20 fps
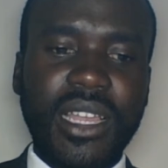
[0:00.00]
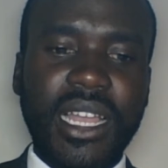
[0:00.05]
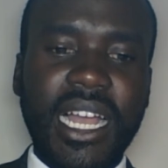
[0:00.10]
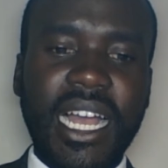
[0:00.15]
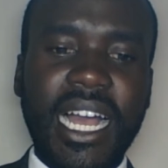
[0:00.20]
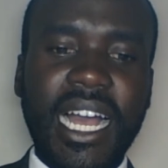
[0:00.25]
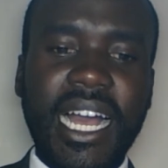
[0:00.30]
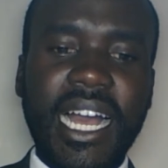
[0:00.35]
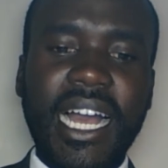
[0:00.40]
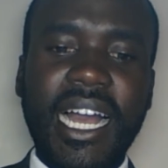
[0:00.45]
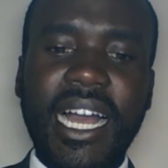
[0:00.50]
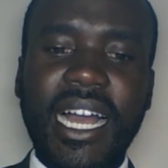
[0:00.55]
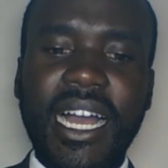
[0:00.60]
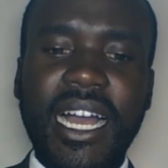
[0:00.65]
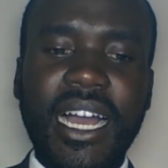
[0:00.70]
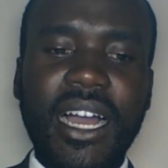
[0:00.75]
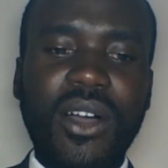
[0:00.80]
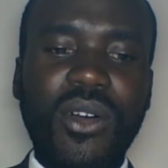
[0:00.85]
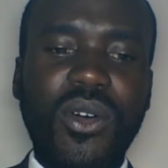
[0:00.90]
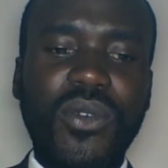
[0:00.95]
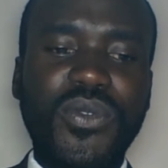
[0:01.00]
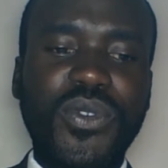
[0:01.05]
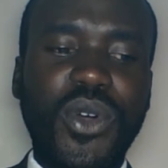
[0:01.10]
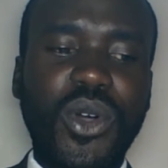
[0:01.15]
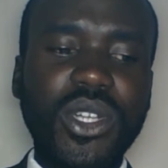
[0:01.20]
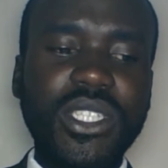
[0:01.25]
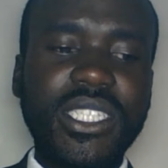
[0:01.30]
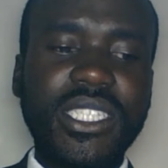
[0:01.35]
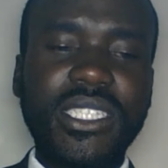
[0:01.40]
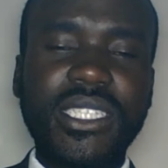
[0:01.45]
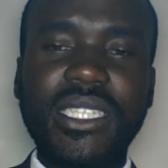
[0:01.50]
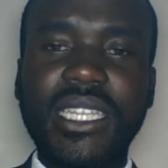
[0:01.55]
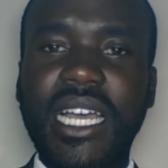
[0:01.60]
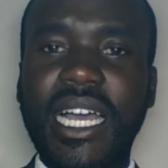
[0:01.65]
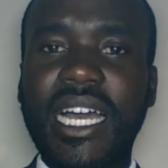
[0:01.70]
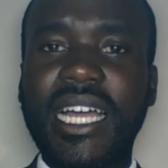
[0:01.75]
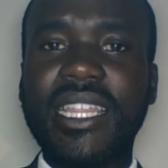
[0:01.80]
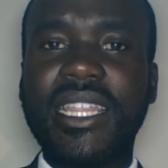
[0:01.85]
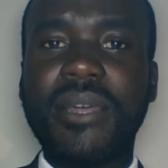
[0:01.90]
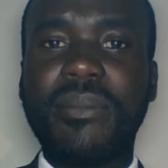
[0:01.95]
Of course,
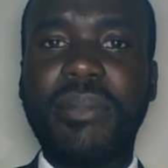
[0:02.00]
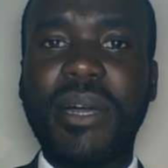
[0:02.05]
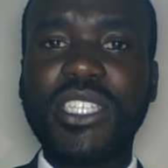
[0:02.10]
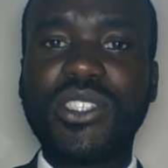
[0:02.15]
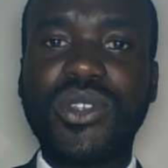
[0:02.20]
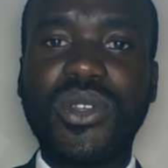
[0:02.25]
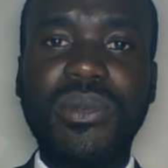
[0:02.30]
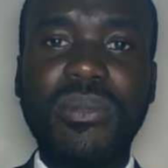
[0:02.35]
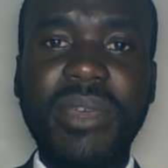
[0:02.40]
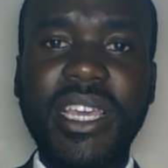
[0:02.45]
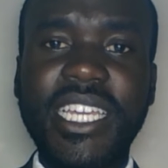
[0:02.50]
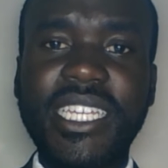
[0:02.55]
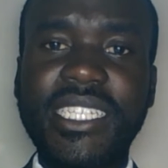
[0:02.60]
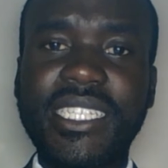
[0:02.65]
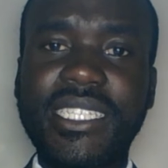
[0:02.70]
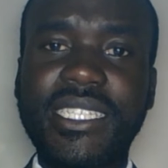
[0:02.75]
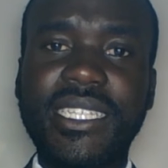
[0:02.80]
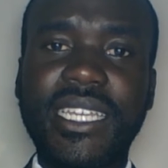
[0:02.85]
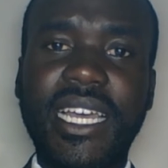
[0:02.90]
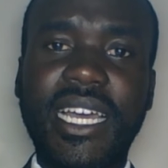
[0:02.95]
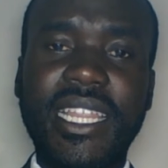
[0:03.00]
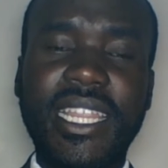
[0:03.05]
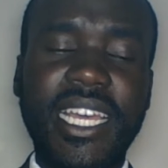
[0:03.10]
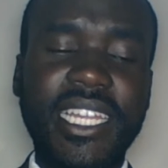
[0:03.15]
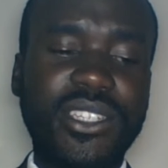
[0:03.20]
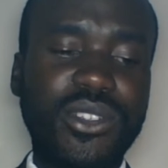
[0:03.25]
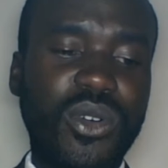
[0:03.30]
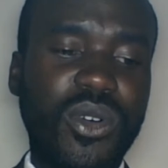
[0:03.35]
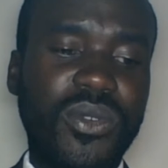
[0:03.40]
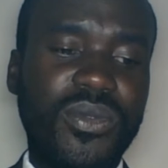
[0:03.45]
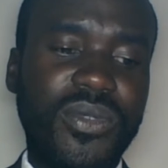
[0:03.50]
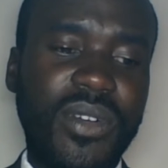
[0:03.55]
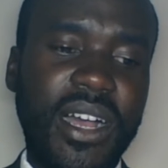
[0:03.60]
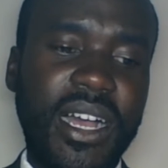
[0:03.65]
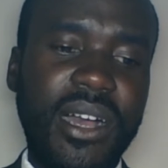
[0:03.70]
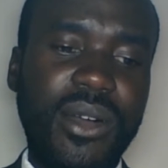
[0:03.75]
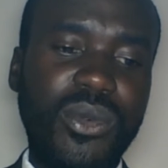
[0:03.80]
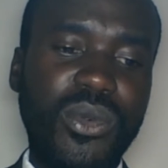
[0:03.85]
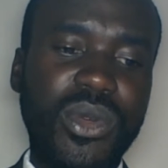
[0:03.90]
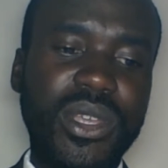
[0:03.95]
the person makes that
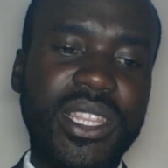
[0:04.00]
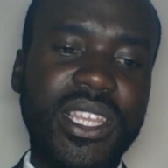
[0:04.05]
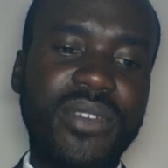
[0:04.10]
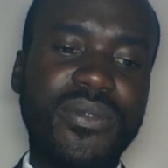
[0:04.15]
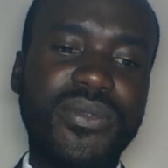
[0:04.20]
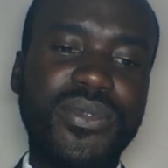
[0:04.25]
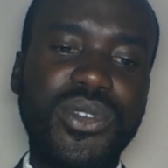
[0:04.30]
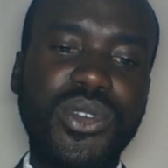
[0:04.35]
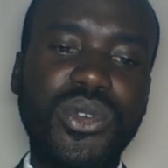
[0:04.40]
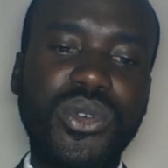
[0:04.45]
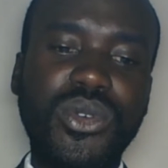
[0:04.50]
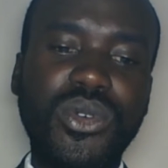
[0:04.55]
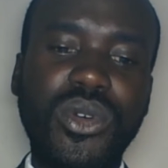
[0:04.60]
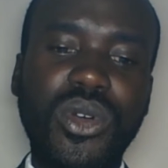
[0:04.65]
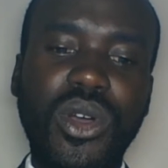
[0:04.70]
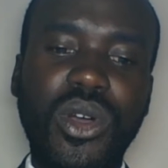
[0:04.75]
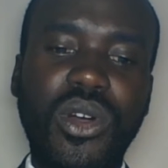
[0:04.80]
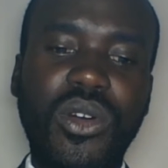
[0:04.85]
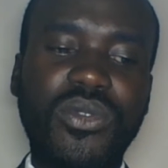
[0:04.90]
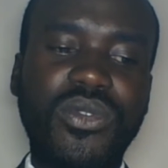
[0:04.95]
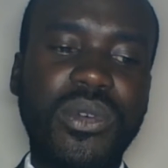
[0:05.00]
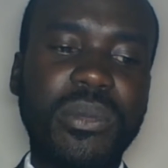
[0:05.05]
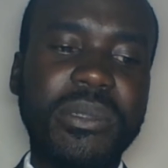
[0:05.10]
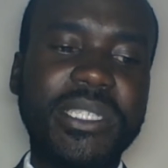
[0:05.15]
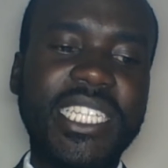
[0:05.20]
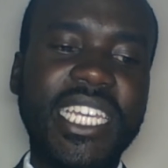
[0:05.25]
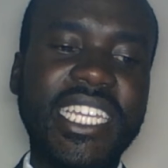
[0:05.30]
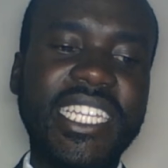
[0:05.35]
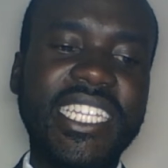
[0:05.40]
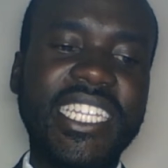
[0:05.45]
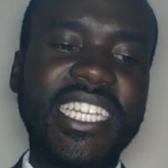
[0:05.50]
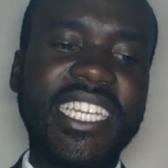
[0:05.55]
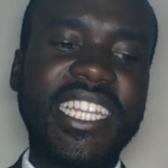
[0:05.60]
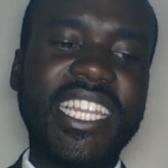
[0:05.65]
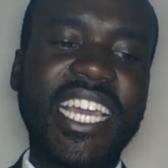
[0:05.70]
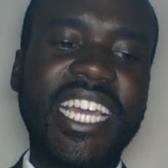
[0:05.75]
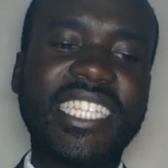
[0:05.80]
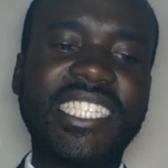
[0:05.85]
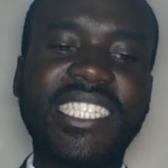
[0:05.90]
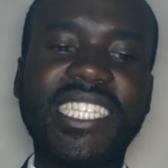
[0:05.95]
offer with a view of obtaining
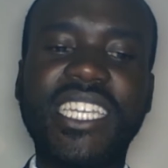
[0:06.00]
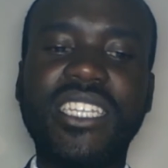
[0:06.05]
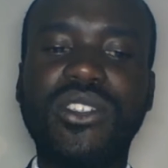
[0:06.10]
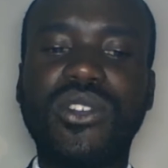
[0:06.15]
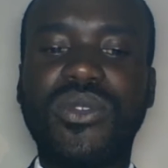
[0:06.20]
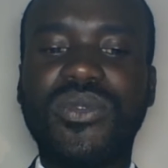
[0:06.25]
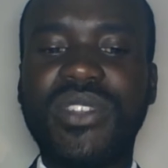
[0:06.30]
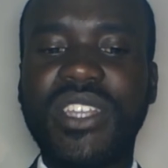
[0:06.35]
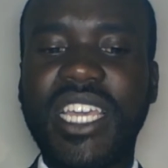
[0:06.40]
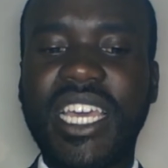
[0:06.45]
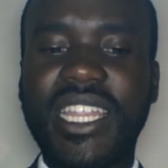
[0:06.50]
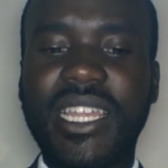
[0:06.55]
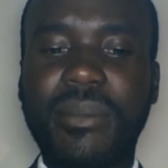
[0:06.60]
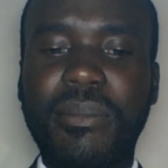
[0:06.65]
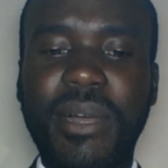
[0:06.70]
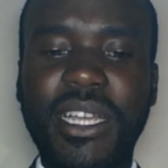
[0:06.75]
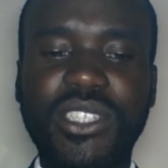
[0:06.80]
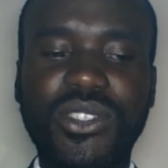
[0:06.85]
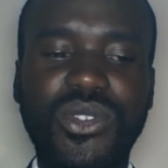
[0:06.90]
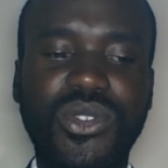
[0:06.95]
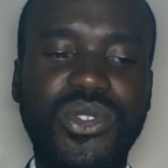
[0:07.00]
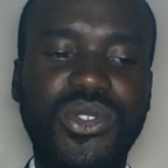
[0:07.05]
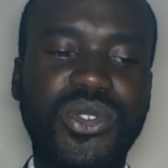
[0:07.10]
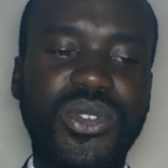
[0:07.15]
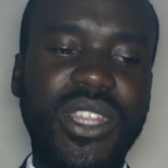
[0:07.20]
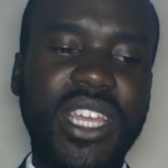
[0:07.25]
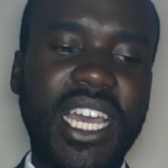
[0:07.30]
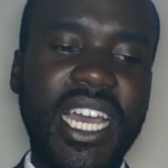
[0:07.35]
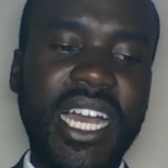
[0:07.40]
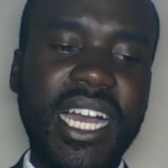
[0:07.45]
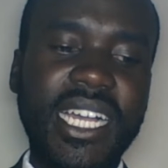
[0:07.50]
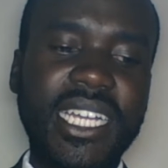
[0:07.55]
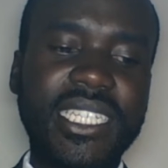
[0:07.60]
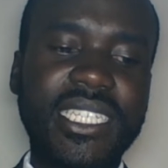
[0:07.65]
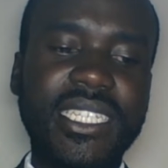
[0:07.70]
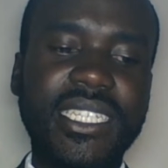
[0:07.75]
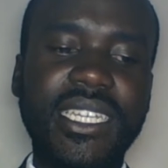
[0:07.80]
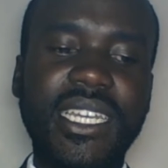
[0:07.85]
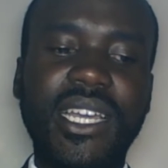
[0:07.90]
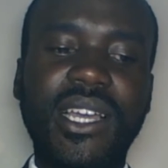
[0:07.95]
the assent of the other person to the
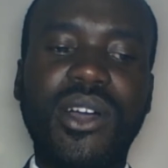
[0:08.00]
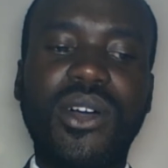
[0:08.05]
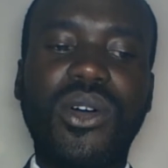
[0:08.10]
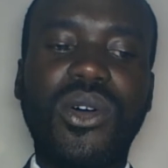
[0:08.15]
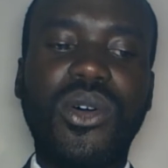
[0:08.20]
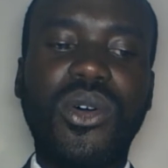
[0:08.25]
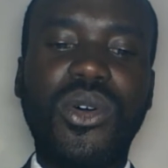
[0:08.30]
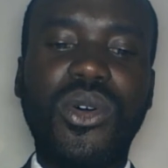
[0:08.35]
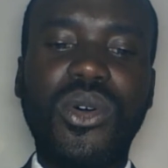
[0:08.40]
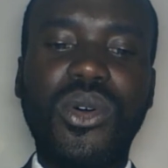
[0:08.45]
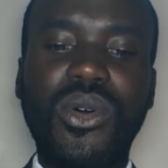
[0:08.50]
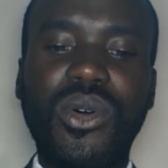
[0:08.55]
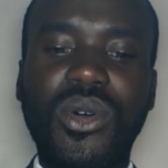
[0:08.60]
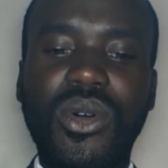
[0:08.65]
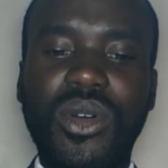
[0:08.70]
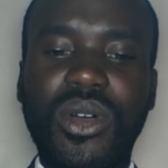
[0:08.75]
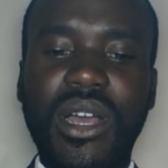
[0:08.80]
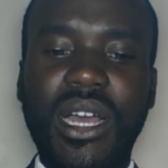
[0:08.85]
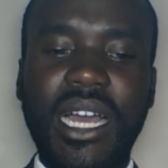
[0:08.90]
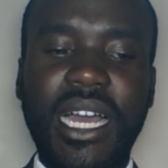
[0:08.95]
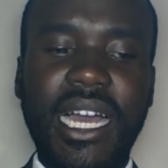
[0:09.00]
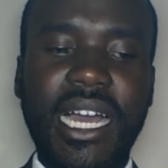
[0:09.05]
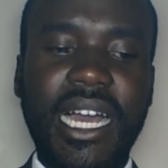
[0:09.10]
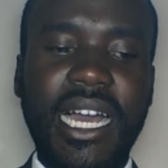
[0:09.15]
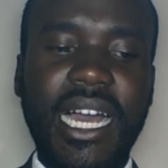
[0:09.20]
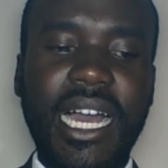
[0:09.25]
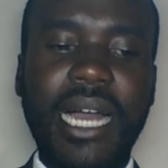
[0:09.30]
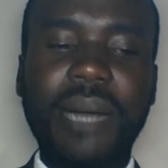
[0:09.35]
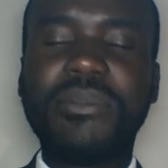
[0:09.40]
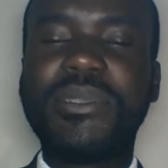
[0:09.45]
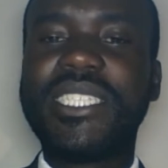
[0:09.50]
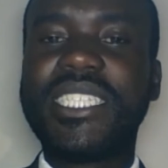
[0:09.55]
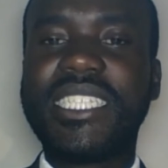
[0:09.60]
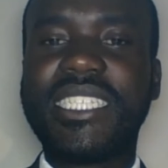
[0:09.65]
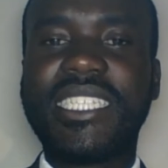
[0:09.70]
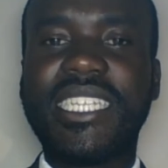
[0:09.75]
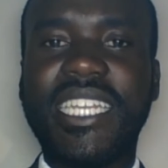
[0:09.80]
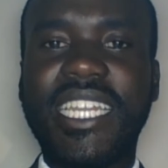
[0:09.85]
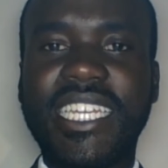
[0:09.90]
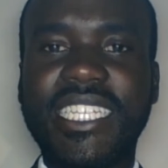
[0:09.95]
act or
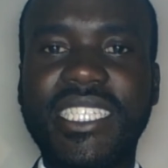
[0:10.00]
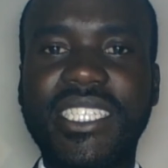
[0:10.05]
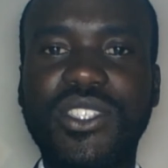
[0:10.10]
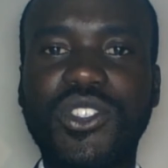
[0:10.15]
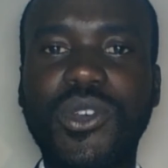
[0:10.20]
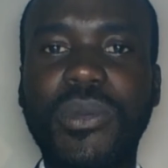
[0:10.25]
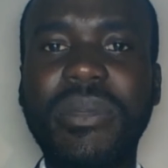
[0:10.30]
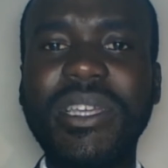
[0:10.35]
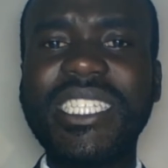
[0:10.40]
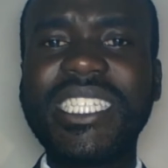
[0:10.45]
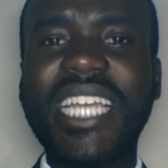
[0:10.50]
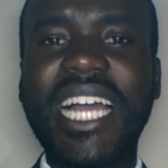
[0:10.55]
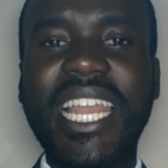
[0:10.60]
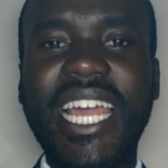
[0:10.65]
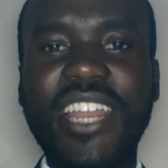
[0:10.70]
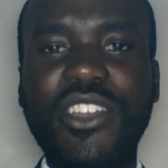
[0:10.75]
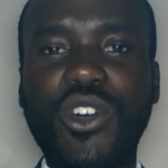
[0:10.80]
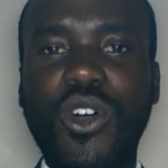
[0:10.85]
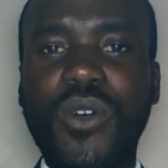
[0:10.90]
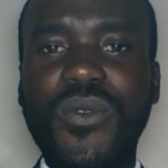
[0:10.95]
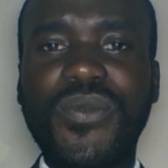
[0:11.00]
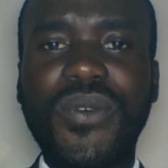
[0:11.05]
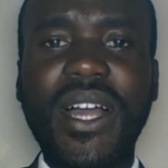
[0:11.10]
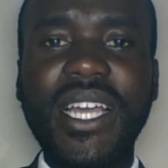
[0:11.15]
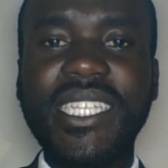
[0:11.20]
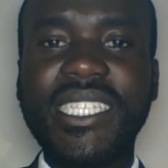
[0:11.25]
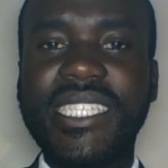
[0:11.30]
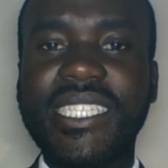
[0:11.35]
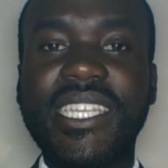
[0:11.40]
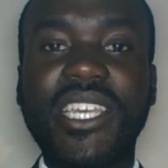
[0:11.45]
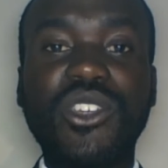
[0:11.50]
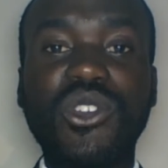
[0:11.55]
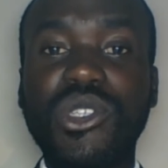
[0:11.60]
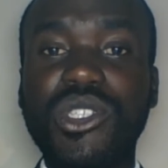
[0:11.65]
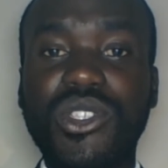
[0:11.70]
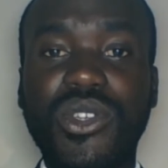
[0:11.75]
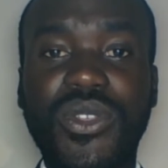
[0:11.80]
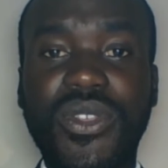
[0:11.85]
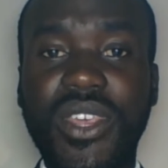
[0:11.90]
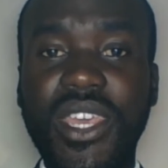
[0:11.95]
abstinence. So basically, an offer is the
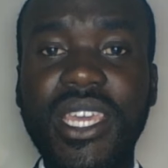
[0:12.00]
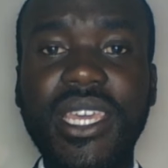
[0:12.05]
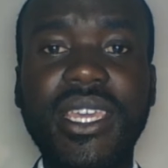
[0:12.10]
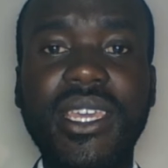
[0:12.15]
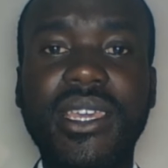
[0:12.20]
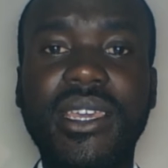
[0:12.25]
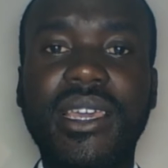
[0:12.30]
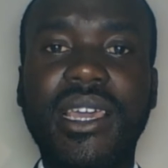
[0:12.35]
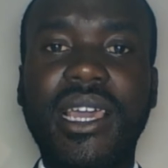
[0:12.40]
usual thing